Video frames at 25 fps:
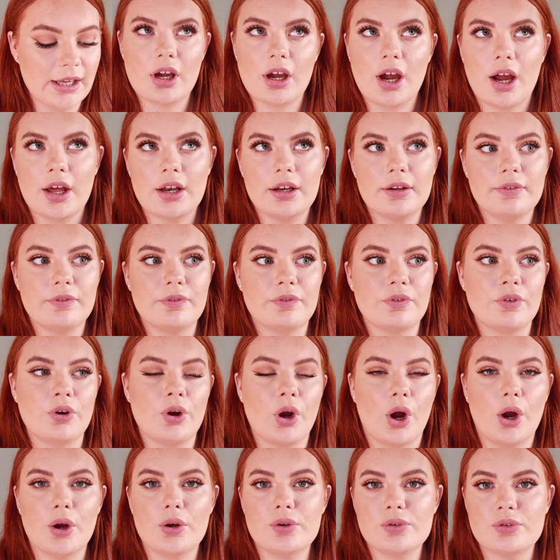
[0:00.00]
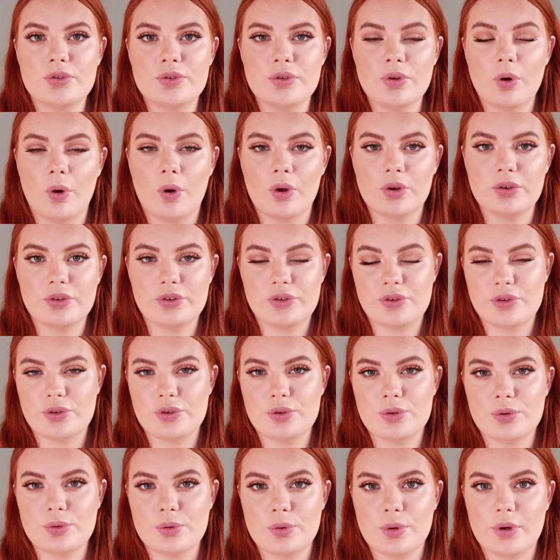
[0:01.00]
Kind of go on
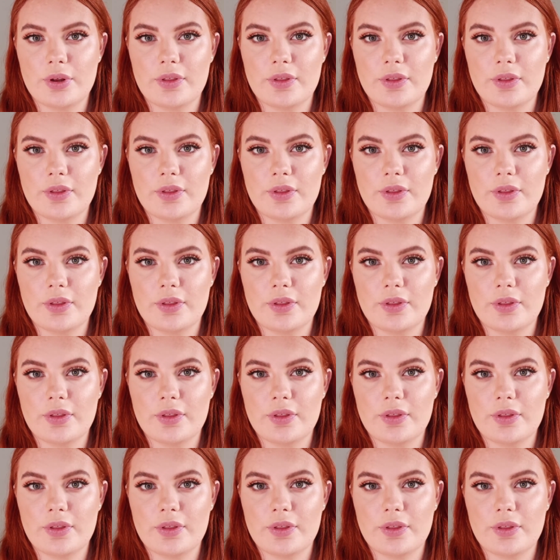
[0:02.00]
to